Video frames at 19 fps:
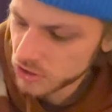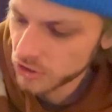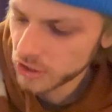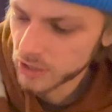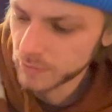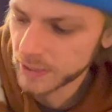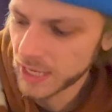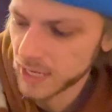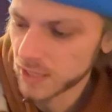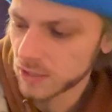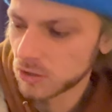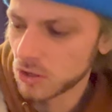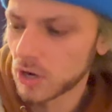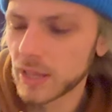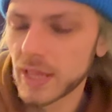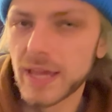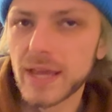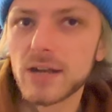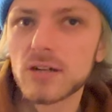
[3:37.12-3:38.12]
you're going to be getting a
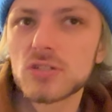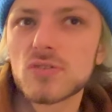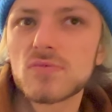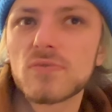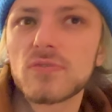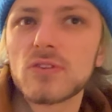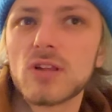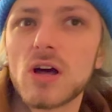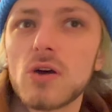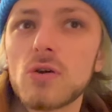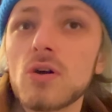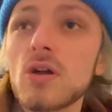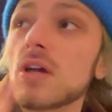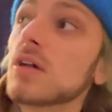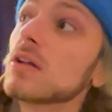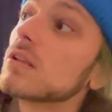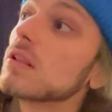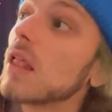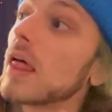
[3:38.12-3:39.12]
lot of that airflow,
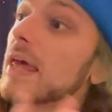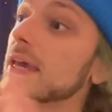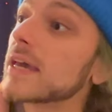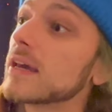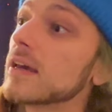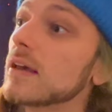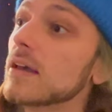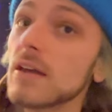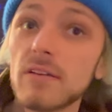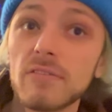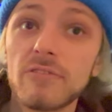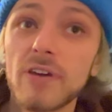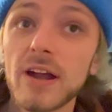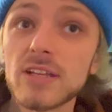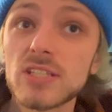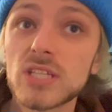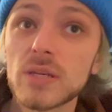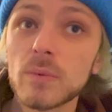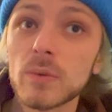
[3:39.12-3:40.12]
like
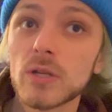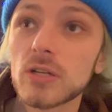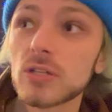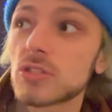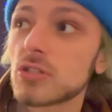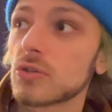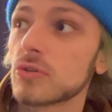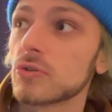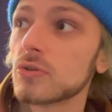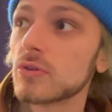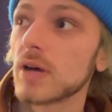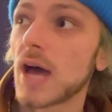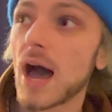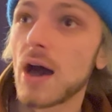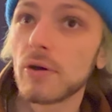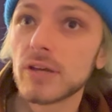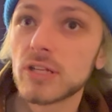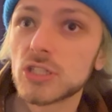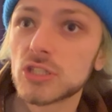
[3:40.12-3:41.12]
very similar to
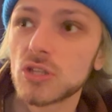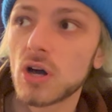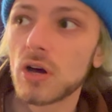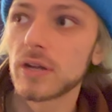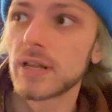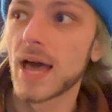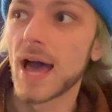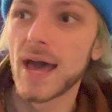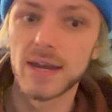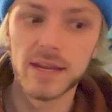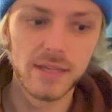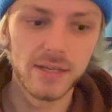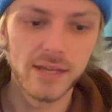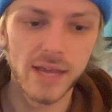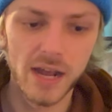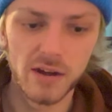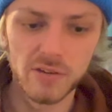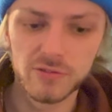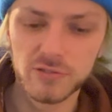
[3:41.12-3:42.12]
how Ishod
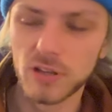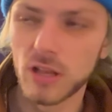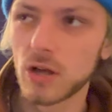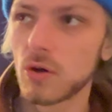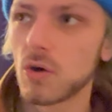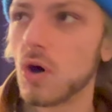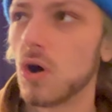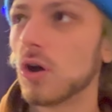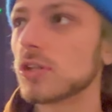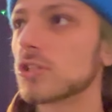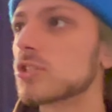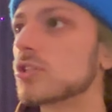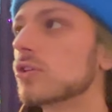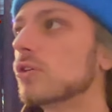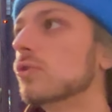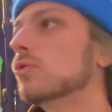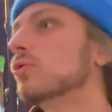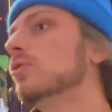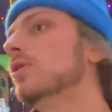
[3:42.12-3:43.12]
added airflow onto